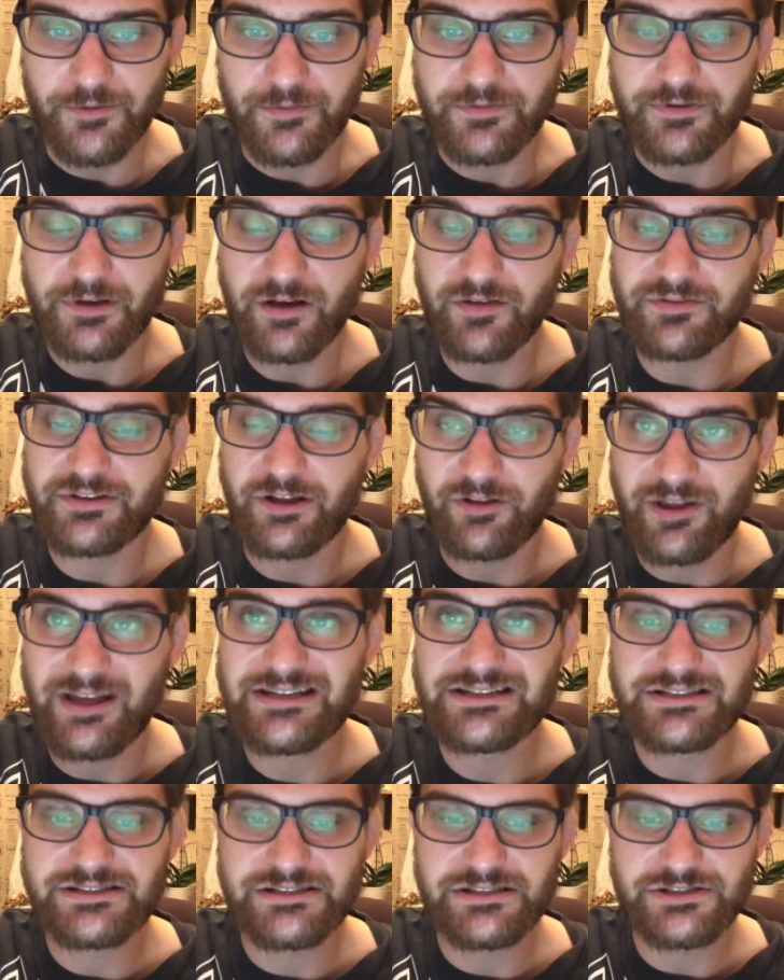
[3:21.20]

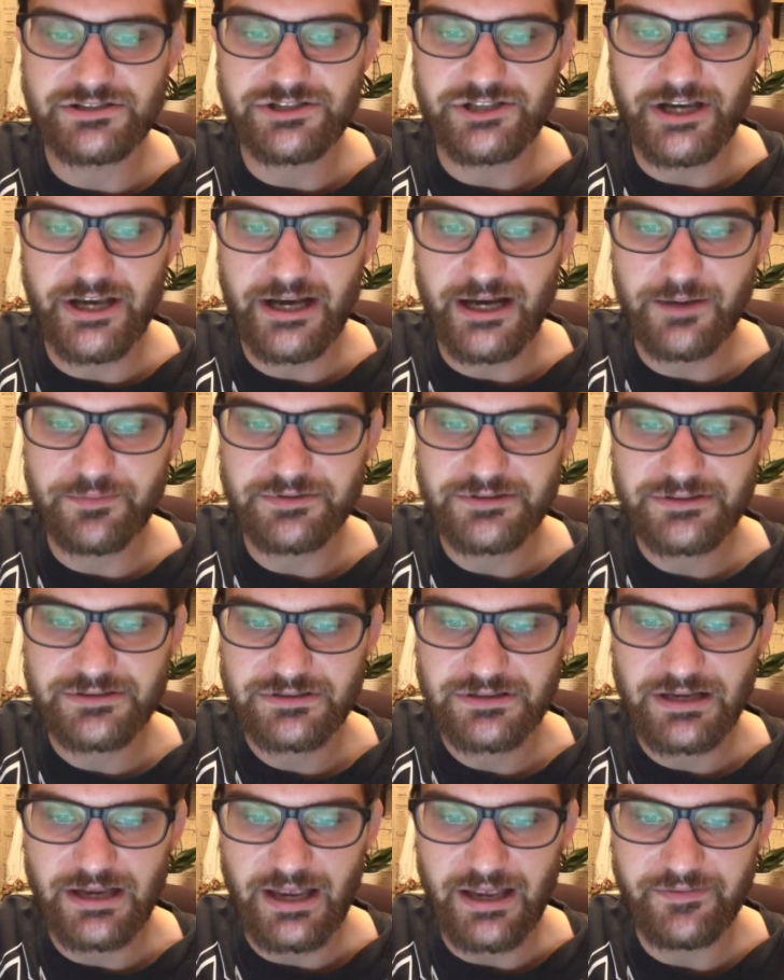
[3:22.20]
Alexis's jabs,
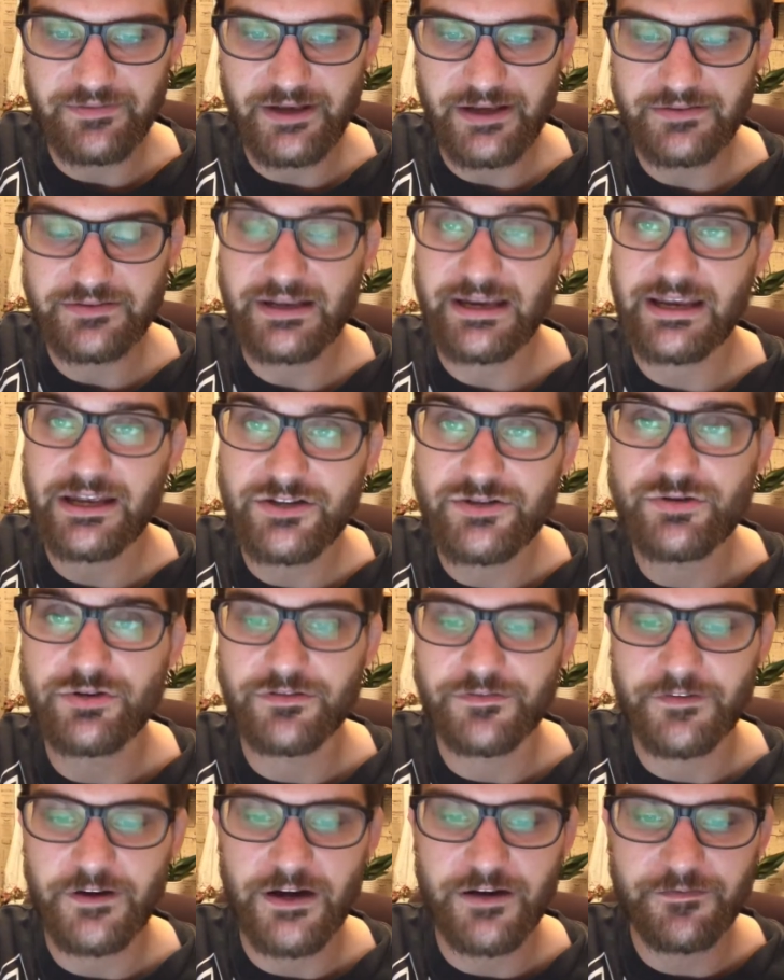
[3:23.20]
and then they get into a
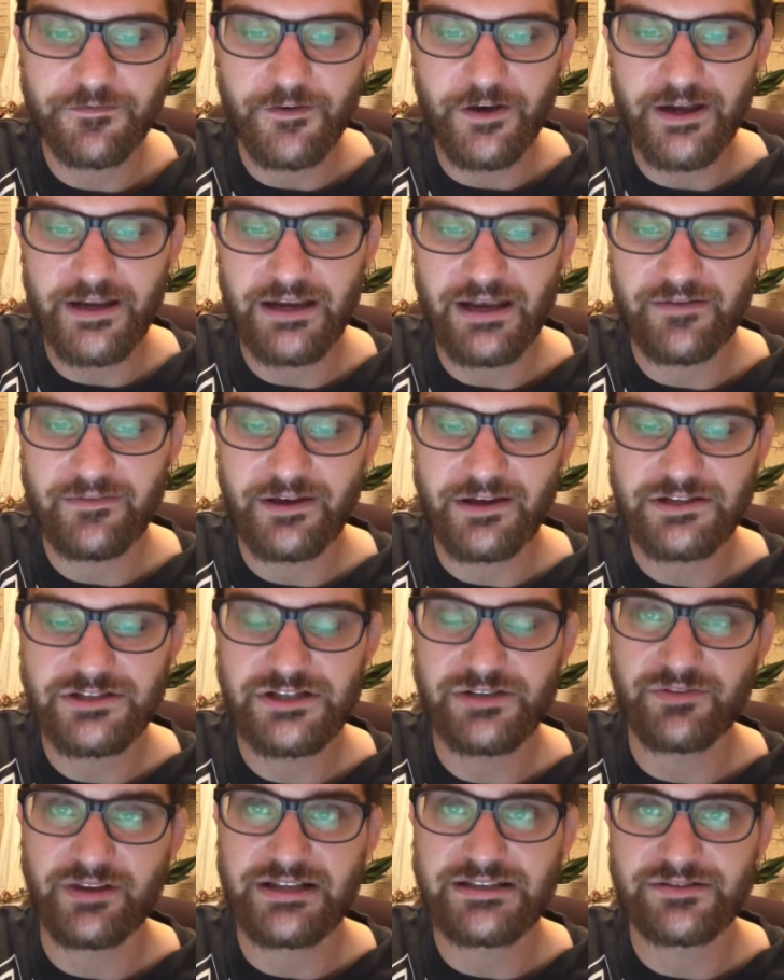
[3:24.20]
firefight, and then she
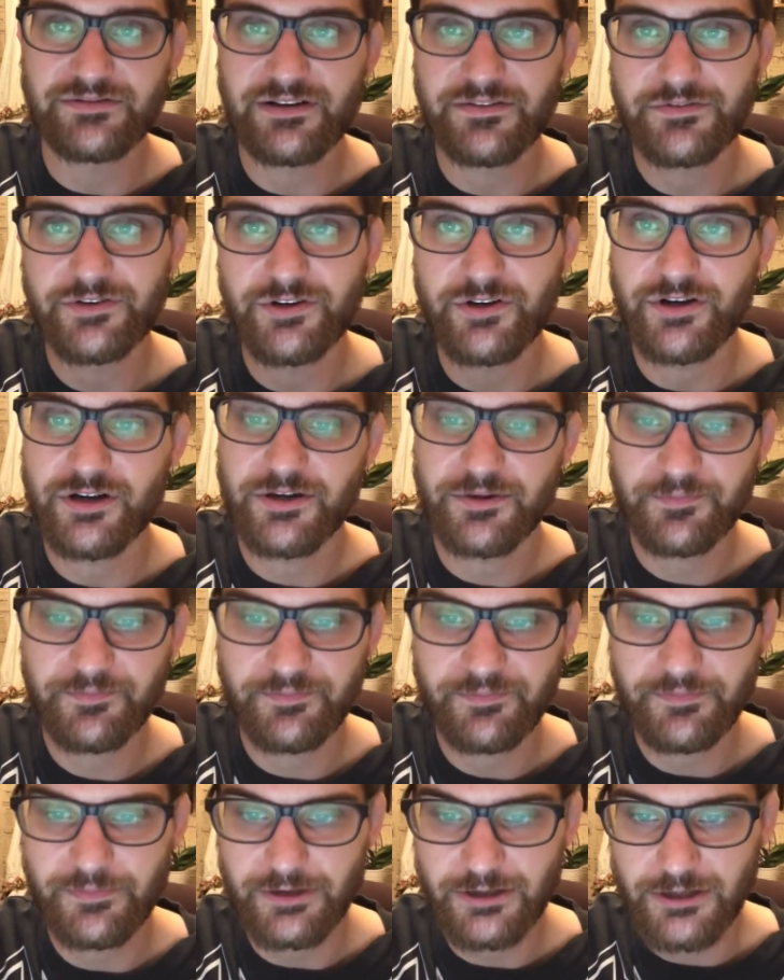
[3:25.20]
lands a left hook.
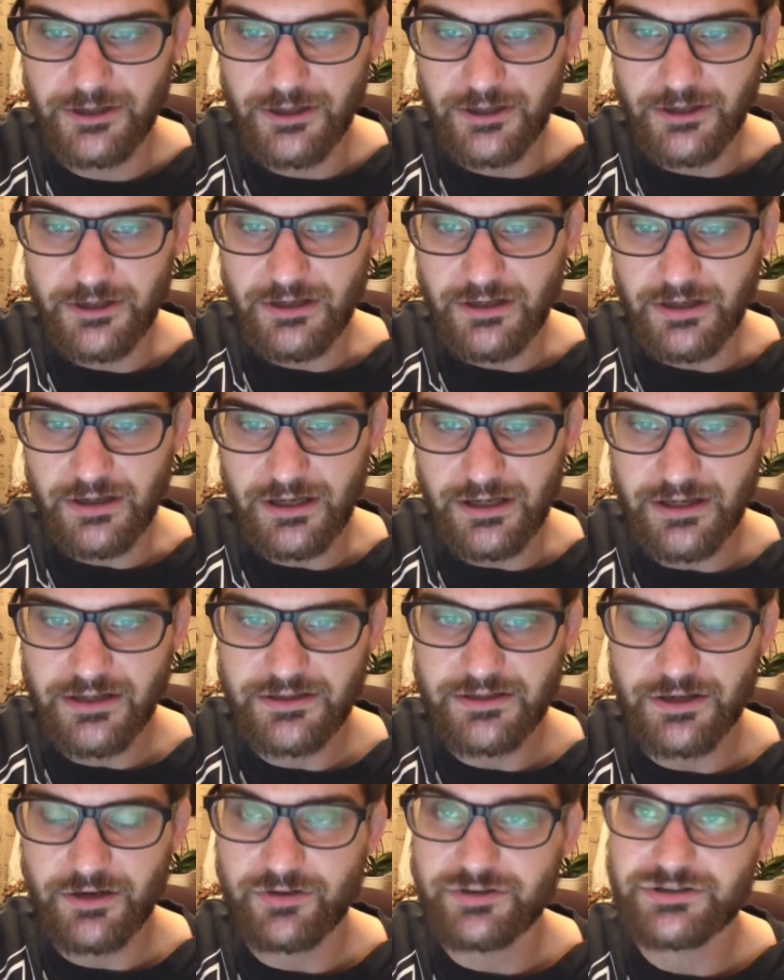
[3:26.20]

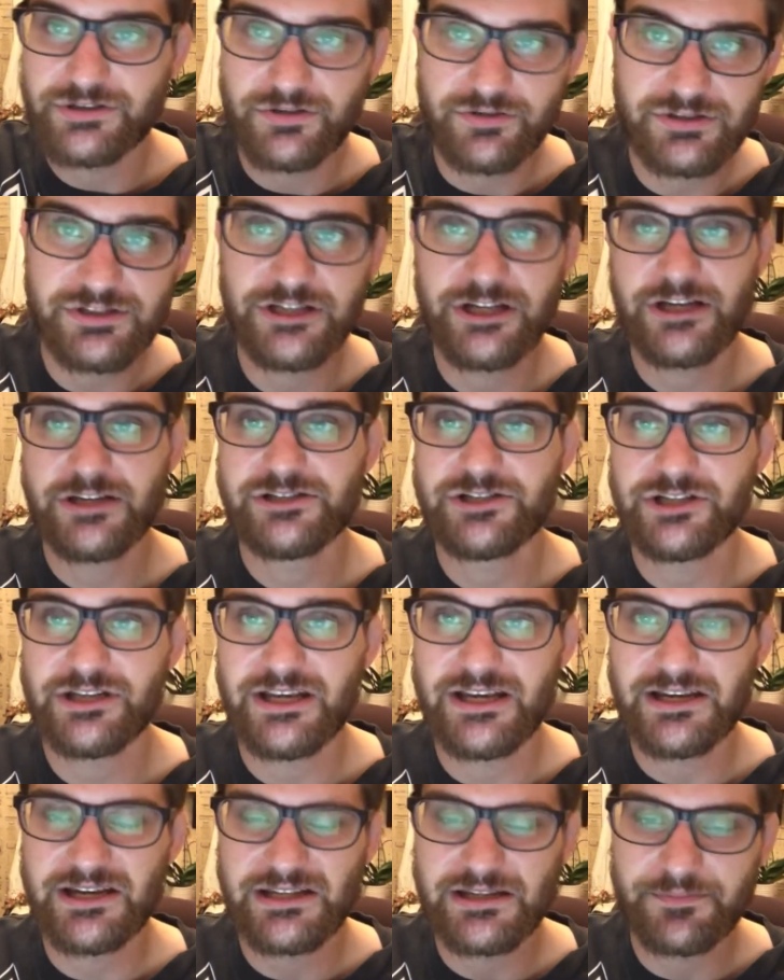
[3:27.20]
And, so she
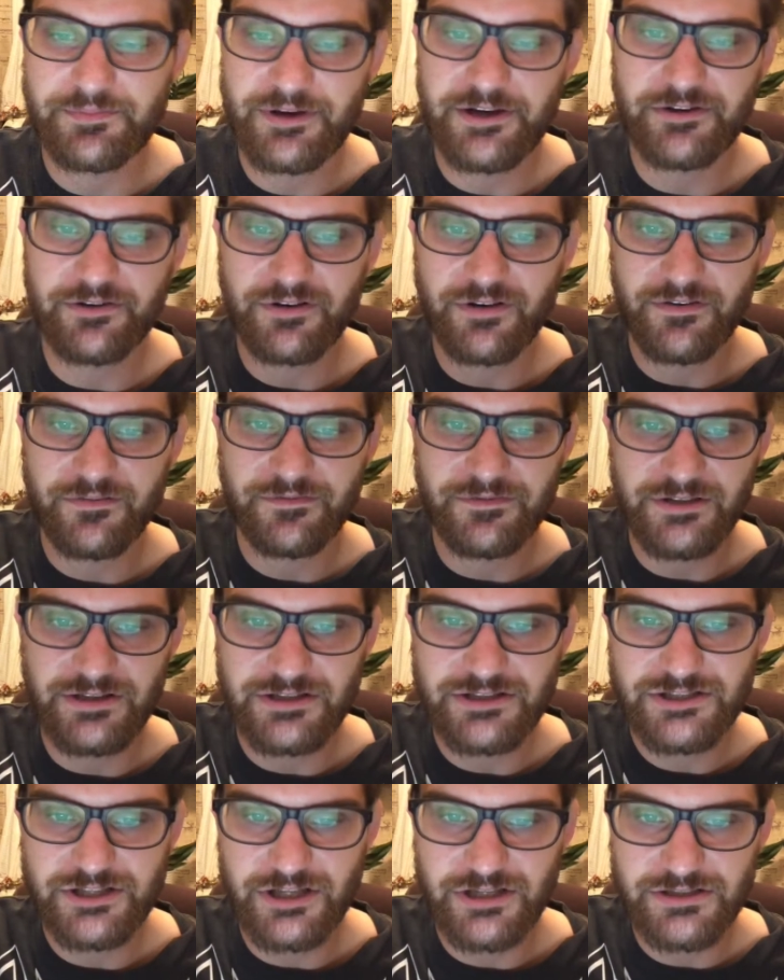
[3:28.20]
can't get the better of the
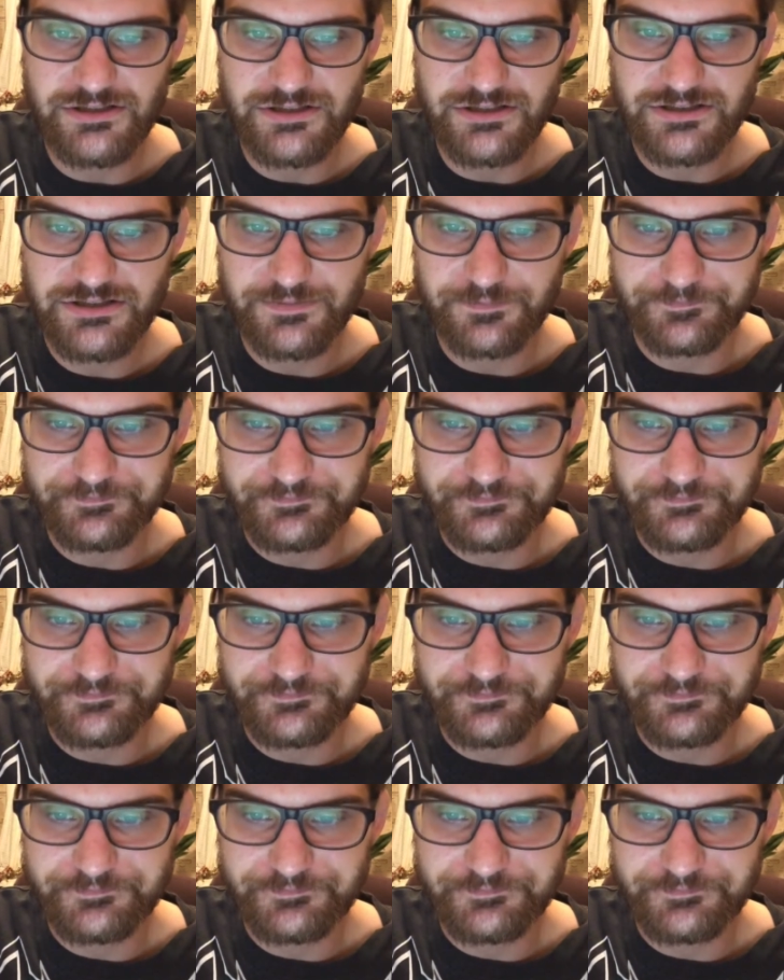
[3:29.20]
exchanges.